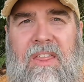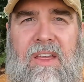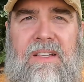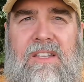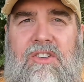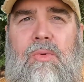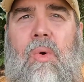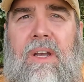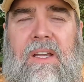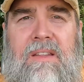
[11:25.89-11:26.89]
Things that you'd
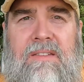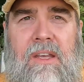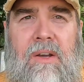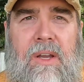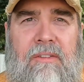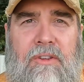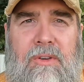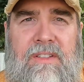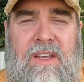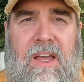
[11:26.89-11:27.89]
want to consider if
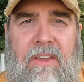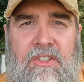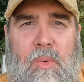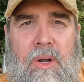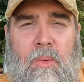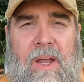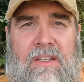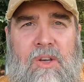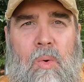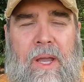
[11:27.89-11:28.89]
you decide that you want to
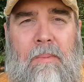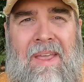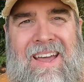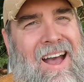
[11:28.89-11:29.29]
raise quail.